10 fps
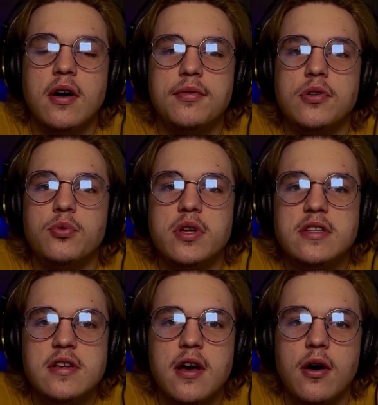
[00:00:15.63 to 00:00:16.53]
a few
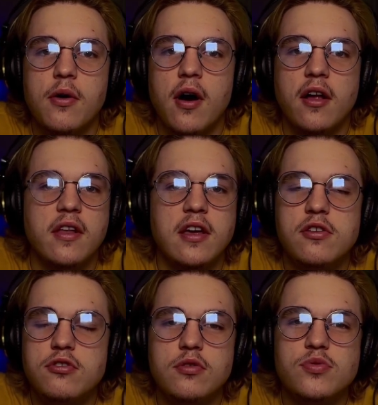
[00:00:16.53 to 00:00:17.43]
weeks ago on like
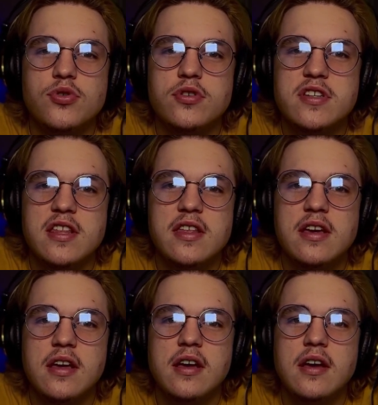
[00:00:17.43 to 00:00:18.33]
YouTube Shorts, I
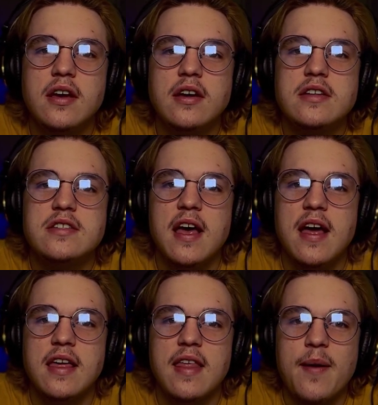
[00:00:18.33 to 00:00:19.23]
think,
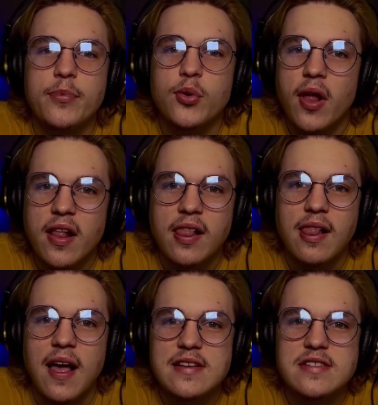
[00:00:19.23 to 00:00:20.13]
saying that blue light
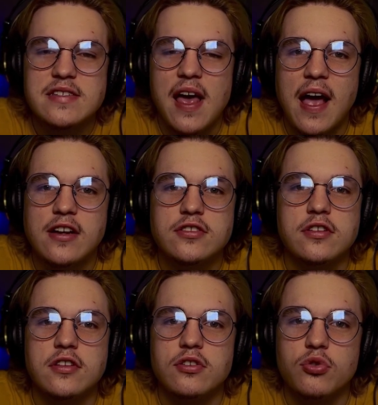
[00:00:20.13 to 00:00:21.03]
glasses
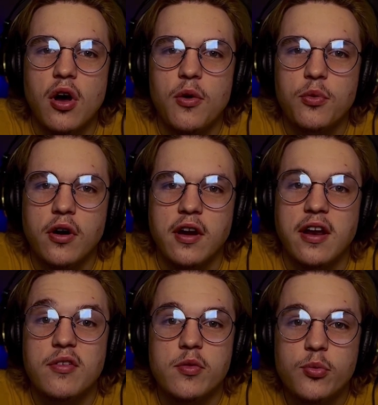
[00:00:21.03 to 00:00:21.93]
actually do not work
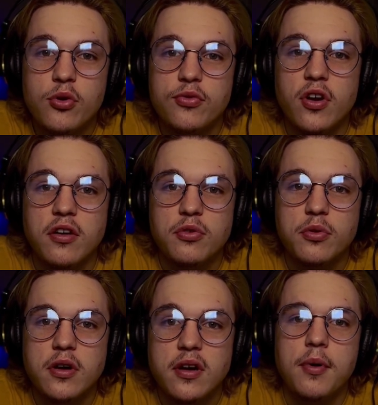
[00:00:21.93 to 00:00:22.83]
and have been proven not to
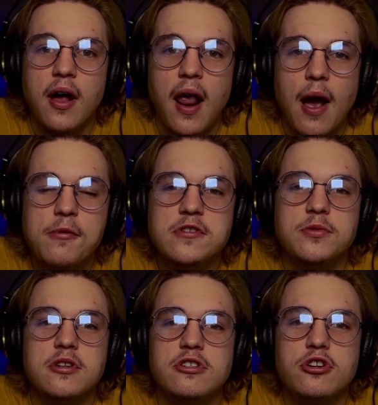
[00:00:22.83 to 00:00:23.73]
work. But I wasn't
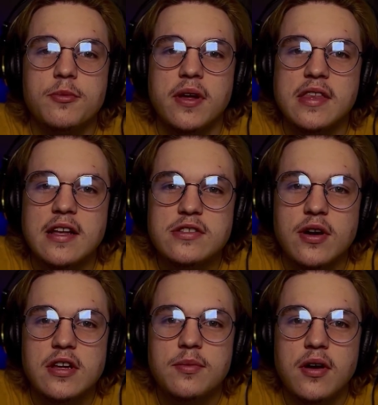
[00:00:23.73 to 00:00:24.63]
really sure about that, so
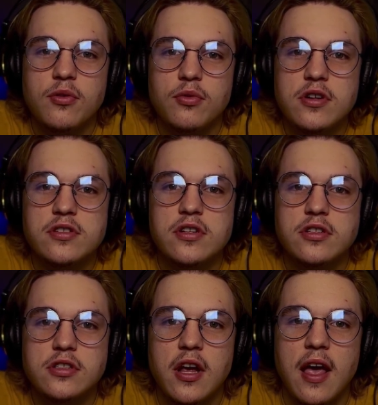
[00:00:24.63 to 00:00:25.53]
I did my own
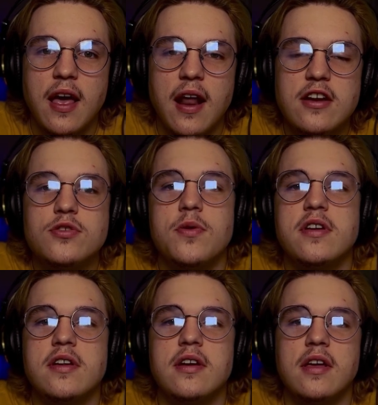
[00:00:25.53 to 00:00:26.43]
research, and I just
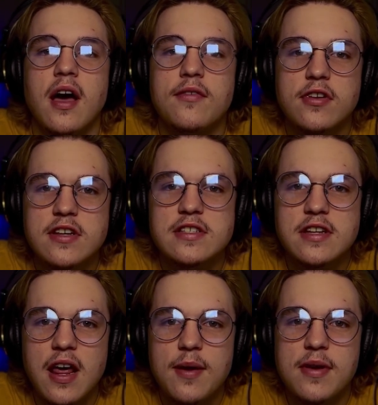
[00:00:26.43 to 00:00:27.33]
wanted to cover this
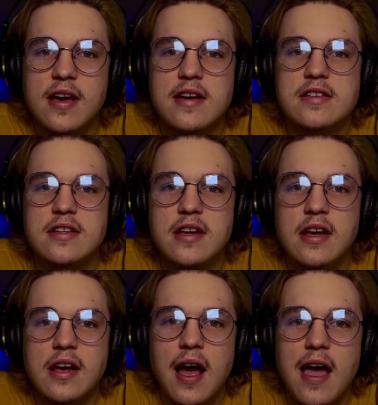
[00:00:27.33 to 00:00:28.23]
today because
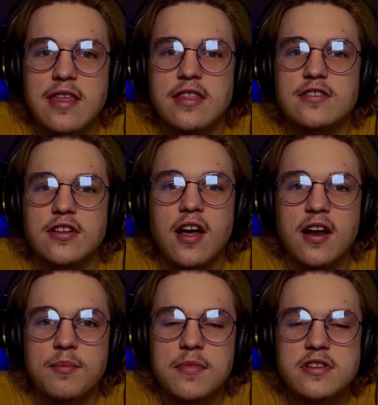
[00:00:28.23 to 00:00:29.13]
I think there's a
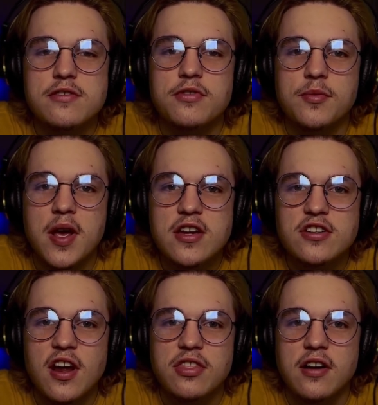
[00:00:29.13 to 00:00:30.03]
lot of
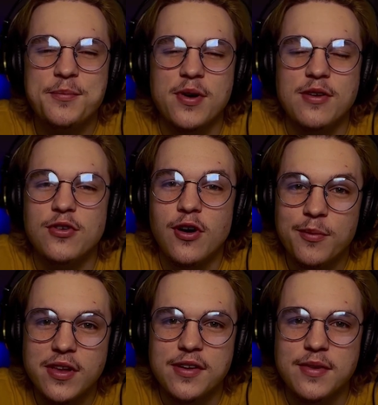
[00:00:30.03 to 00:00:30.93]
misinformation out there, but if you don't
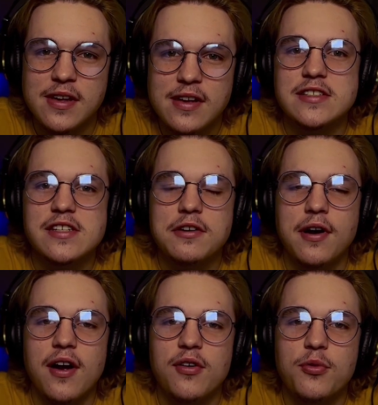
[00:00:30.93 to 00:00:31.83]
believe me, stick
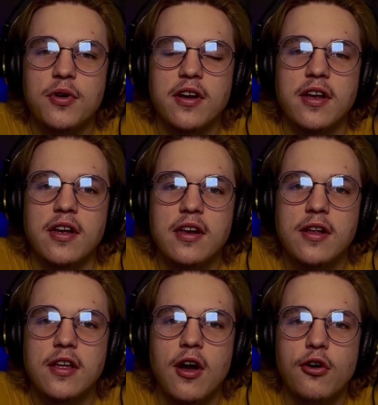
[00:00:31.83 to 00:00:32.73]
around. We're gonna
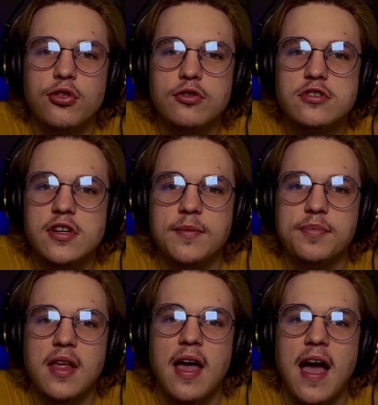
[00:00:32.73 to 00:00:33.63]
go through
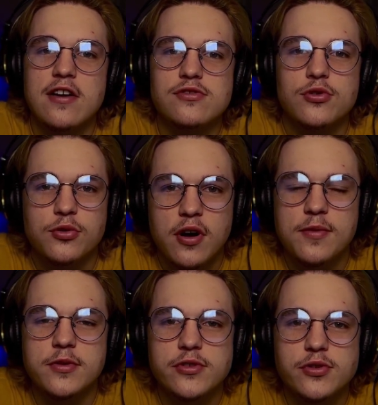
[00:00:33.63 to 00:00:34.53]
some actual
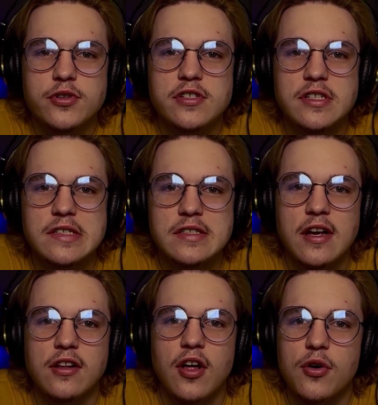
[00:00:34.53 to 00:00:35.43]
credible sources
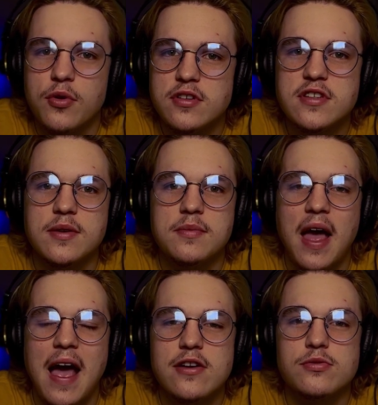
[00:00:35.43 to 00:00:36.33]
along with some
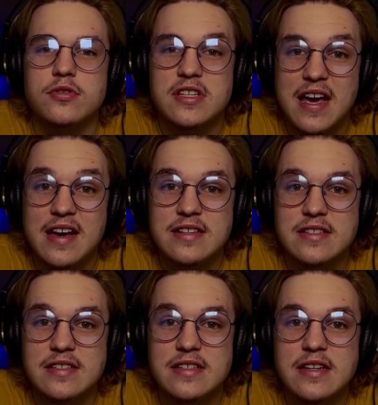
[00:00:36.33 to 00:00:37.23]
actual
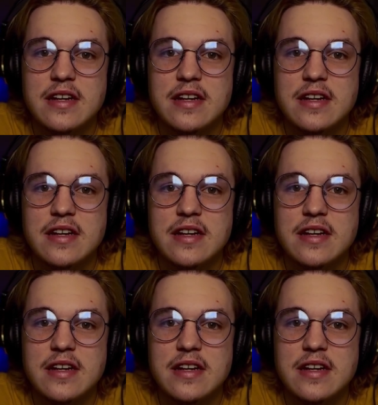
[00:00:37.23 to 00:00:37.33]
tests